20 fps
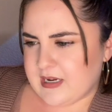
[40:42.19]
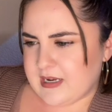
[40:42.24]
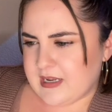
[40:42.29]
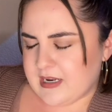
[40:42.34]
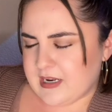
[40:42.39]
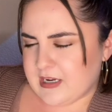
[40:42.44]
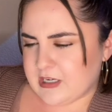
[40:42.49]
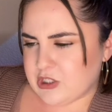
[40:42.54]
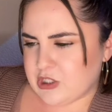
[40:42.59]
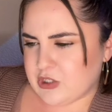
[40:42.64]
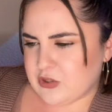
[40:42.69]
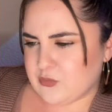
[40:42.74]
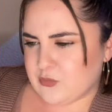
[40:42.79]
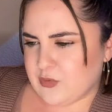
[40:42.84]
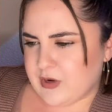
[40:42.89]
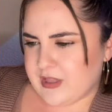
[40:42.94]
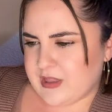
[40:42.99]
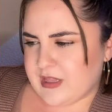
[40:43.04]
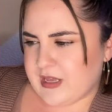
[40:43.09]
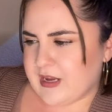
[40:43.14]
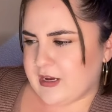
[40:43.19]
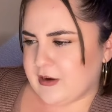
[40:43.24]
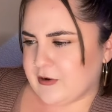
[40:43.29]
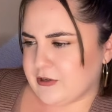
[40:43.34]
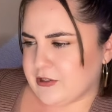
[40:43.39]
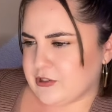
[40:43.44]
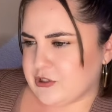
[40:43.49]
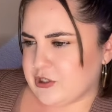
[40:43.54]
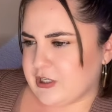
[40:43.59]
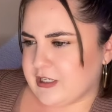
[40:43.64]
connection with a
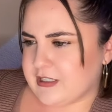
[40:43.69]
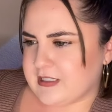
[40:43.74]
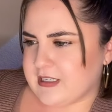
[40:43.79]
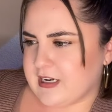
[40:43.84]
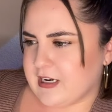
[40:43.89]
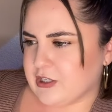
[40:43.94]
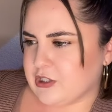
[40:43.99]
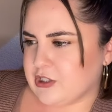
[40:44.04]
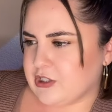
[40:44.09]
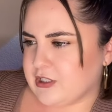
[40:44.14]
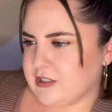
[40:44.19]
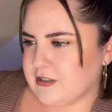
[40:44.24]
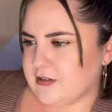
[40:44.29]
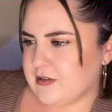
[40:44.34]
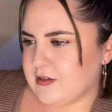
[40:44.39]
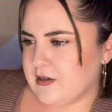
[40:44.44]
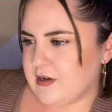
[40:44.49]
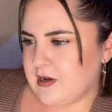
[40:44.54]
transaction.